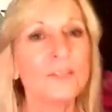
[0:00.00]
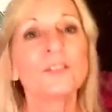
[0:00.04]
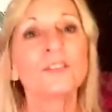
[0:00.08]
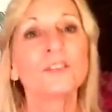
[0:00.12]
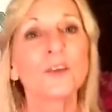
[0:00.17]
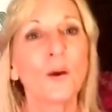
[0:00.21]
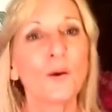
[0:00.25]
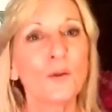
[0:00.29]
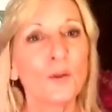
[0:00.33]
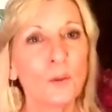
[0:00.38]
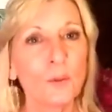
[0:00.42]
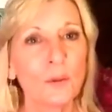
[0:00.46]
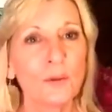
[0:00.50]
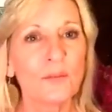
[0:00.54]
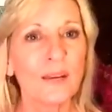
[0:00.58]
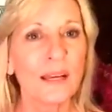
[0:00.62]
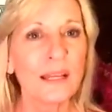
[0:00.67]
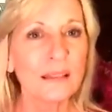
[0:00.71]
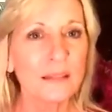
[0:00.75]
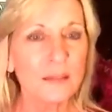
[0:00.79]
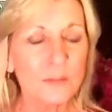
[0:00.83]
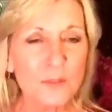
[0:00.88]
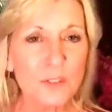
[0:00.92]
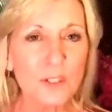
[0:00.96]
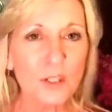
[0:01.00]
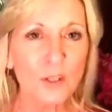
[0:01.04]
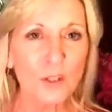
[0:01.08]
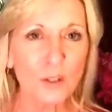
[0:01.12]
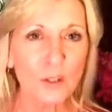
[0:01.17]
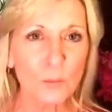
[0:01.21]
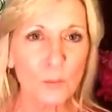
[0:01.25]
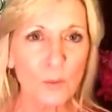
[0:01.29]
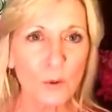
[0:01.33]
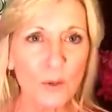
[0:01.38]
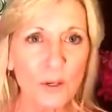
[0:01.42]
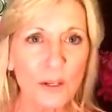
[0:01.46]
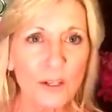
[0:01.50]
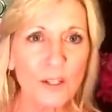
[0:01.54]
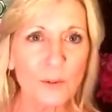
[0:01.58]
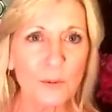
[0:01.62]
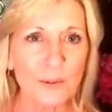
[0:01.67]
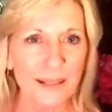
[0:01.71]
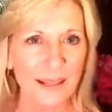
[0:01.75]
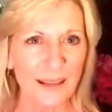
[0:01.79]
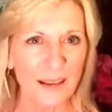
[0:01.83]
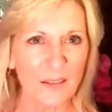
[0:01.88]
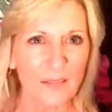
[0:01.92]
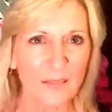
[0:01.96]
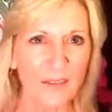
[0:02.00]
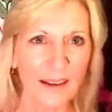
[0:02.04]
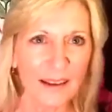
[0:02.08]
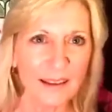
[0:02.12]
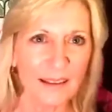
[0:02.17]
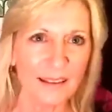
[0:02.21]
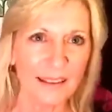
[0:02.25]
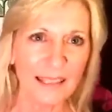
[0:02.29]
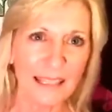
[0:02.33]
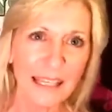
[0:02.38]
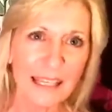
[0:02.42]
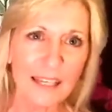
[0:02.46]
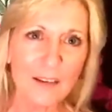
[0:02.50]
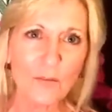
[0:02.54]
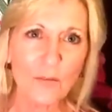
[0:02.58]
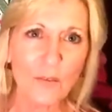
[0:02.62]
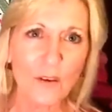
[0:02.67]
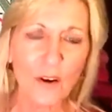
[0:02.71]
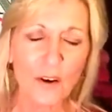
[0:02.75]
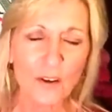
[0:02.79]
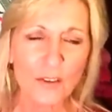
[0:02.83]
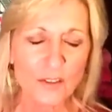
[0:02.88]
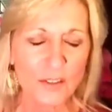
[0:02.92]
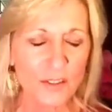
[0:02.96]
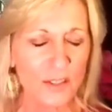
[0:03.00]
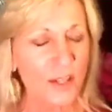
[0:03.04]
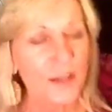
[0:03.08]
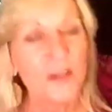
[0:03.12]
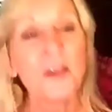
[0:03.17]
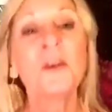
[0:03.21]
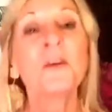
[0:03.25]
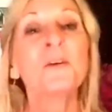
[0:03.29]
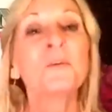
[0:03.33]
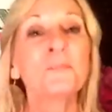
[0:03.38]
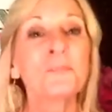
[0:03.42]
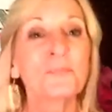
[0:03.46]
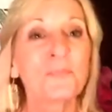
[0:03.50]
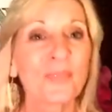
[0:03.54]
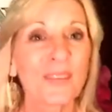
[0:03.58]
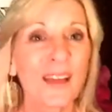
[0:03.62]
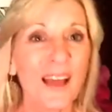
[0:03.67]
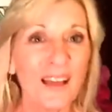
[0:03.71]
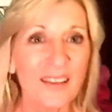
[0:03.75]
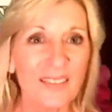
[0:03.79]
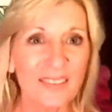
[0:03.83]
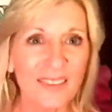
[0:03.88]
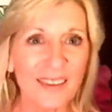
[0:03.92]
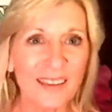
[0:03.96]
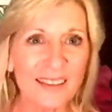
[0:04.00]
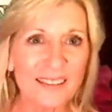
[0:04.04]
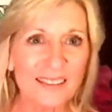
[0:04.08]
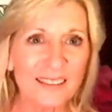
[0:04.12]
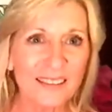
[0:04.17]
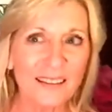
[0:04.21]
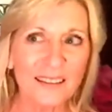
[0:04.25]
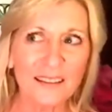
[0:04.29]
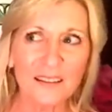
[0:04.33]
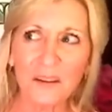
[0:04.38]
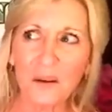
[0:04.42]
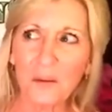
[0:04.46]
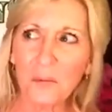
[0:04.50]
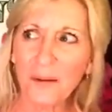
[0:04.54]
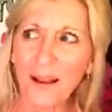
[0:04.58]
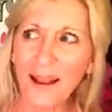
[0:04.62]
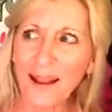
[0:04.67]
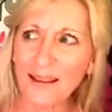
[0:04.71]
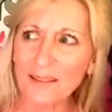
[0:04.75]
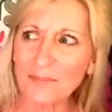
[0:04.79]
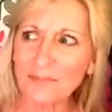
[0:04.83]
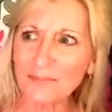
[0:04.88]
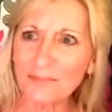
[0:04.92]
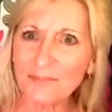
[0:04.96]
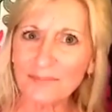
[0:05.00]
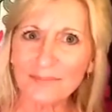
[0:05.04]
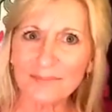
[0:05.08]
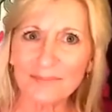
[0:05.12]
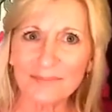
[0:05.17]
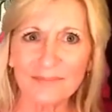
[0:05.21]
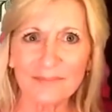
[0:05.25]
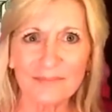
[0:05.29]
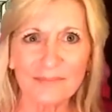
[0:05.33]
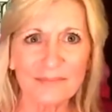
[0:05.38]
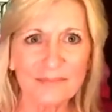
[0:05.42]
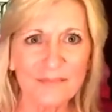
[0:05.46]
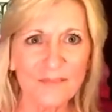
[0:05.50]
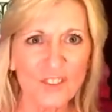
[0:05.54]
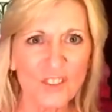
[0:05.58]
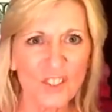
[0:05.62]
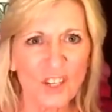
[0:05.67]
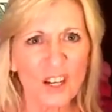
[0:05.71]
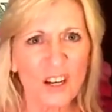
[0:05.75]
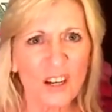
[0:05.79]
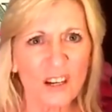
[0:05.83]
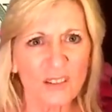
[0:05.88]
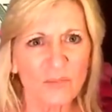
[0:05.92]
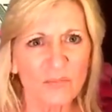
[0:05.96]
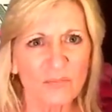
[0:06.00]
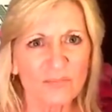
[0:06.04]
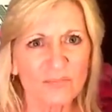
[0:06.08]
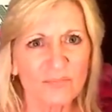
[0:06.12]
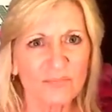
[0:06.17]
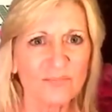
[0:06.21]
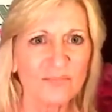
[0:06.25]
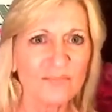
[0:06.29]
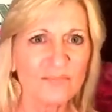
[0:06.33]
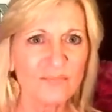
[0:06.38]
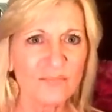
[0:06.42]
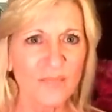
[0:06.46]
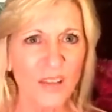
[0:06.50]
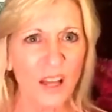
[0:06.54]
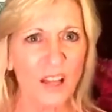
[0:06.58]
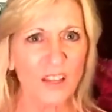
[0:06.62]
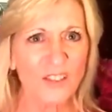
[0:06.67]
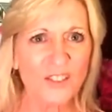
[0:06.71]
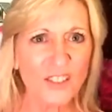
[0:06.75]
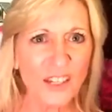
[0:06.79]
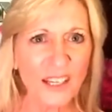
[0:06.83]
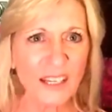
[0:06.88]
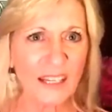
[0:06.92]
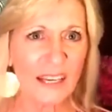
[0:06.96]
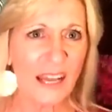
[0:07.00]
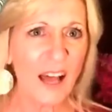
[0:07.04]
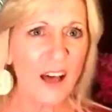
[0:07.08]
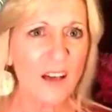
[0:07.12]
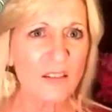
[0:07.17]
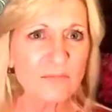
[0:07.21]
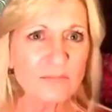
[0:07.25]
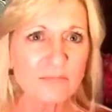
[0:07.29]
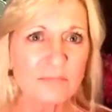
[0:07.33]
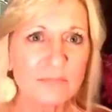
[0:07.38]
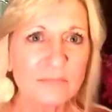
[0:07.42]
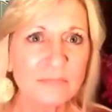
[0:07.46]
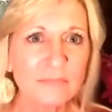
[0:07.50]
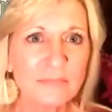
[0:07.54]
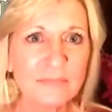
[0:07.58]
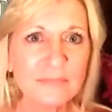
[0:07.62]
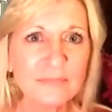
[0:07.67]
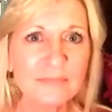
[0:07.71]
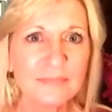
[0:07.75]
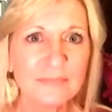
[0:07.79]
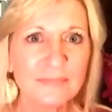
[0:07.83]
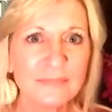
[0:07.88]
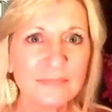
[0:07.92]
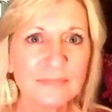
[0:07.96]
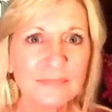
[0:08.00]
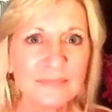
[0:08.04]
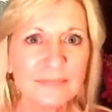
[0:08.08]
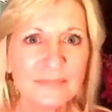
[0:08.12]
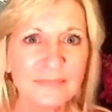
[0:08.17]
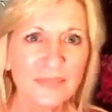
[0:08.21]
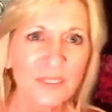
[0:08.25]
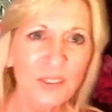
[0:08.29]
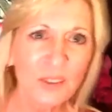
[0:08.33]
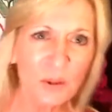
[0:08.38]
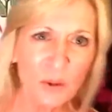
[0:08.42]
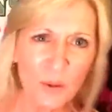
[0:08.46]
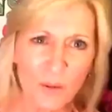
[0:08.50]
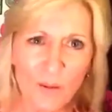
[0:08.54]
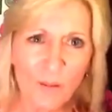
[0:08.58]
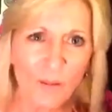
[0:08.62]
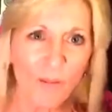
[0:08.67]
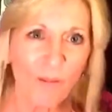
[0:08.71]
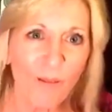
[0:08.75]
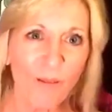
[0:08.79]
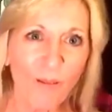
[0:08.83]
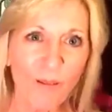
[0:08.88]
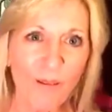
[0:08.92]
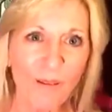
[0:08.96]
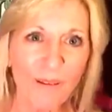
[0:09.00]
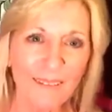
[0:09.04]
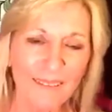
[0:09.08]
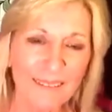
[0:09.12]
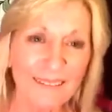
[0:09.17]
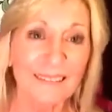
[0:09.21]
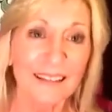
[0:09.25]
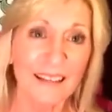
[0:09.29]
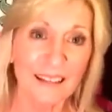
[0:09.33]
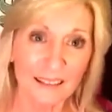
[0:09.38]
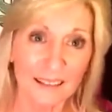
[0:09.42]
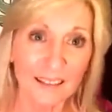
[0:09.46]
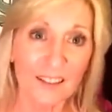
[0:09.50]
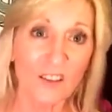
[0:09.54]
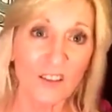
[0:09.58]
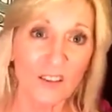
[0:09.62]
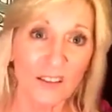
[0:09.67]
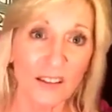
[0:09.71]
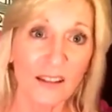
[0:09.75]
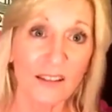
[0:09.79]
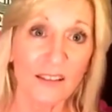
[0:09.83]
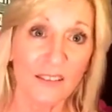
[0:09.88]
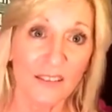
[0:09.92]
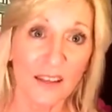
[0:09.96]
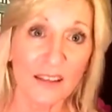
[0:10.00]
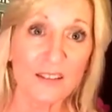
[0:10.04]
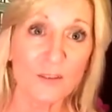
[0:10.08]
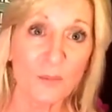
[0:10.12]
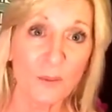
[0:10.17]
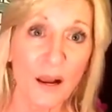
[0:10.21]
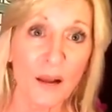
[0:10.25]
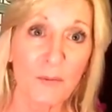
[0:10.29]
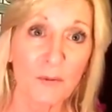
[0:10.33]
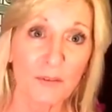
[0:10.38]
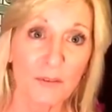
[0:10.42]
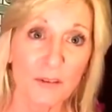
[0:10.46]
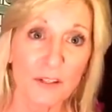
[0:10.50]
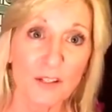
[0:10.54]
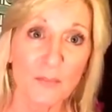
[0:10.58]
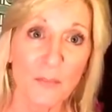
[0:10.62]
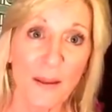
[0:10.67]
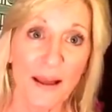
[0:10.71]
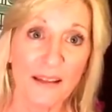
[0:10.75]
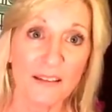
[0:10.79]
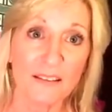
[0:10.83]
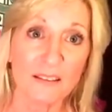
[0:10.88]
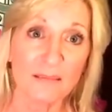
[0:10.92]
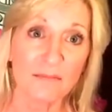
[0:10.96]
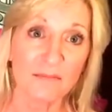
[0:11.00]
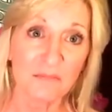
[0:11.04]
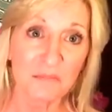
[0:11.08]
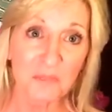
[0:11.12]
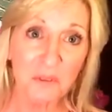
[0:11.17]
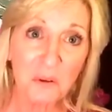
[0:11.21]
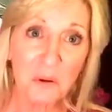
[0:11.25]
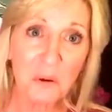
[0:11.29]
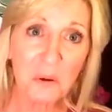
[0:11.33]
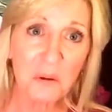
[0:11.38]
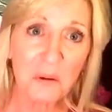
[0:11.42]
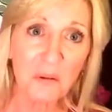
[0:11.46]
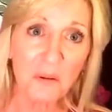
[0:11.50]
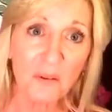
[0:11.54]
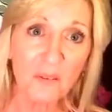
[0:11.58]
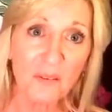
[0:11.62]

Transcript: So you invite them to learn more, you identify the need first, and they say, you know what? Sure, I'll check it out. Cool. Like literally, that's what I would respond. Cool.